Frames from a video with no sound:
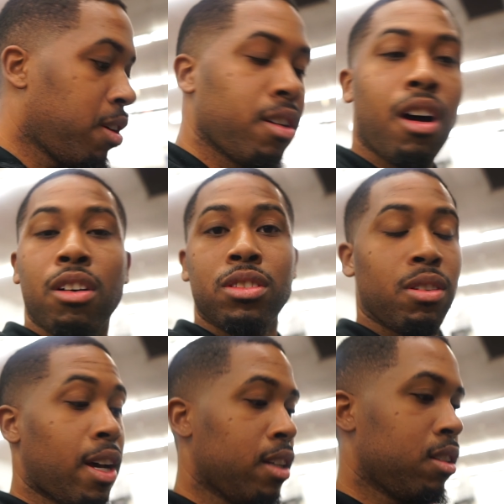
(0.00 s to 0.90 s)
also
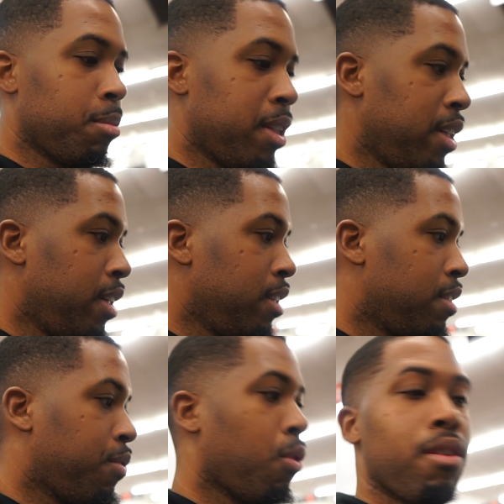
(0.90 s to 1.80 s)
has some of these
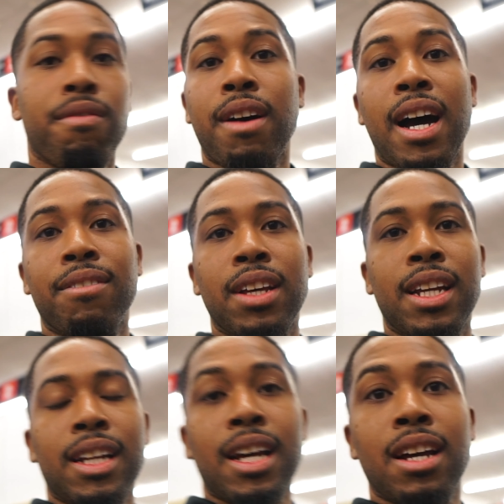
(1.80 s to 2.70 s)
for
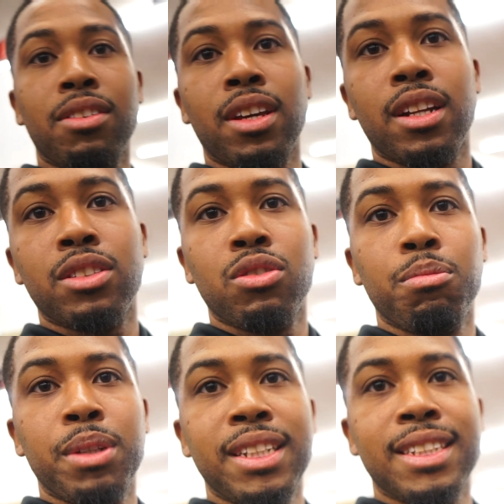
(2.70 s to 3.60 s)
$5.99. You get a
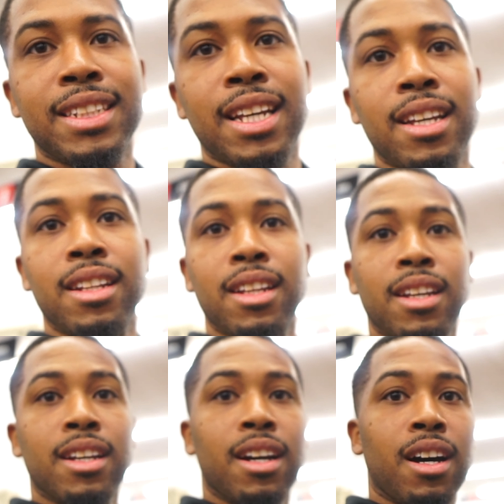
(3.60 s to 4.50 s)
2-piece set.
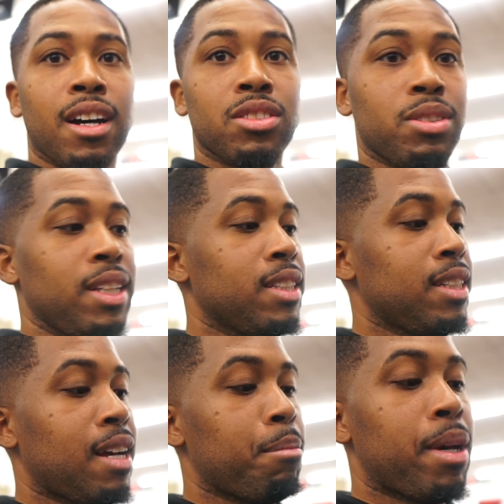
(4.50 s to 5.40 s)
So these are
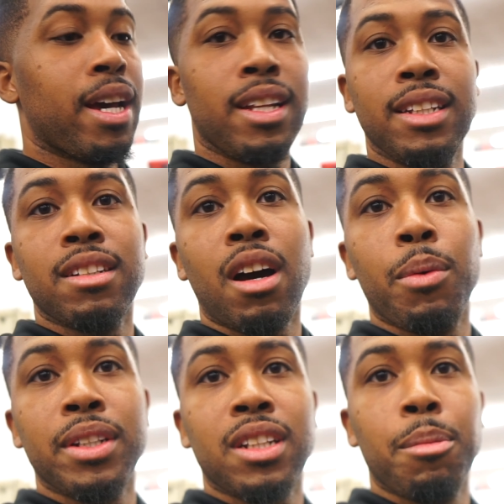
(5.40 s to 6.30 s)
not bad. These
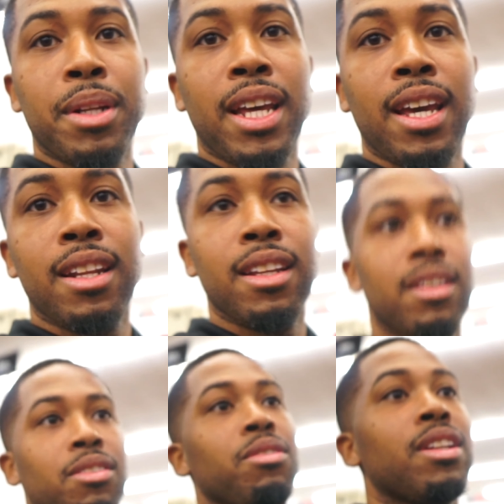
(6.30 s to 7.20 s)
always come in handy.
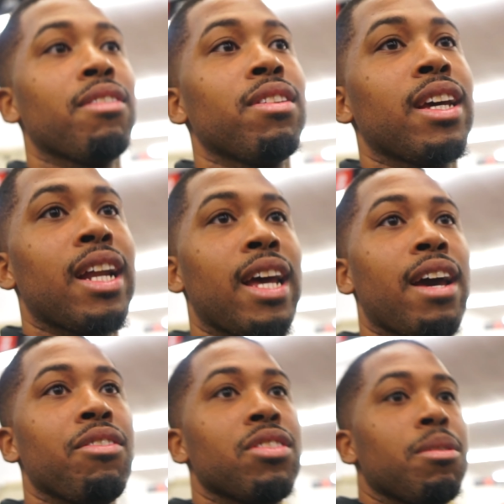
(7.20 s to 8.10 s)
You definitely got to have
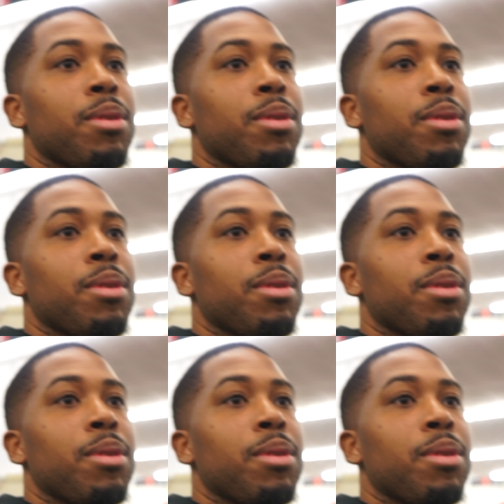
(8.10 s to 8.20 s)
you some of